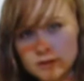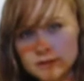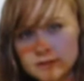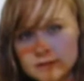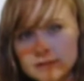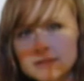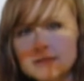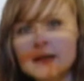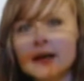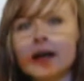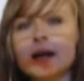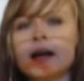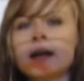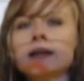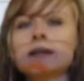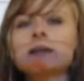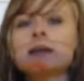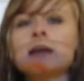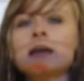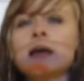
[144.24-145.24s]
at the
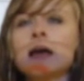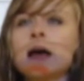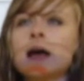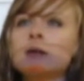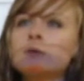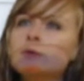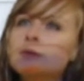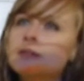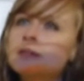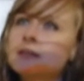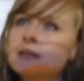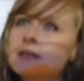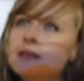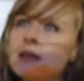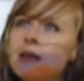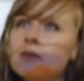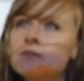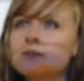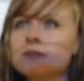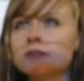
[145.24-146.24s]
nine, and we
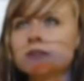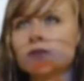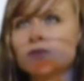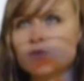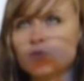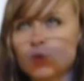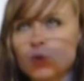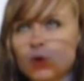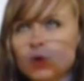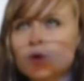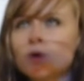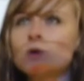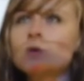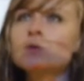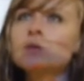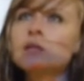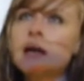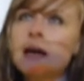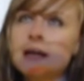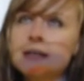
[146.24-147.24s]
think if it's four
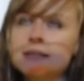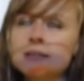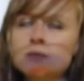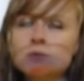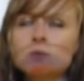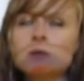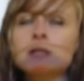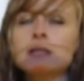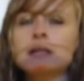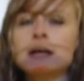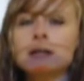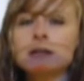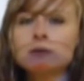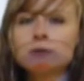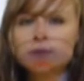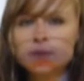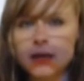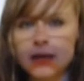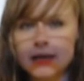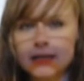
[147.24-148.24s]
or less, we let
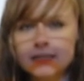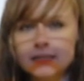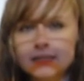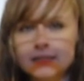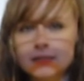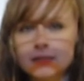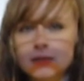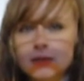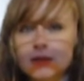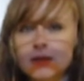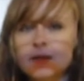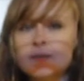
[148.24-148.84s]
it rest.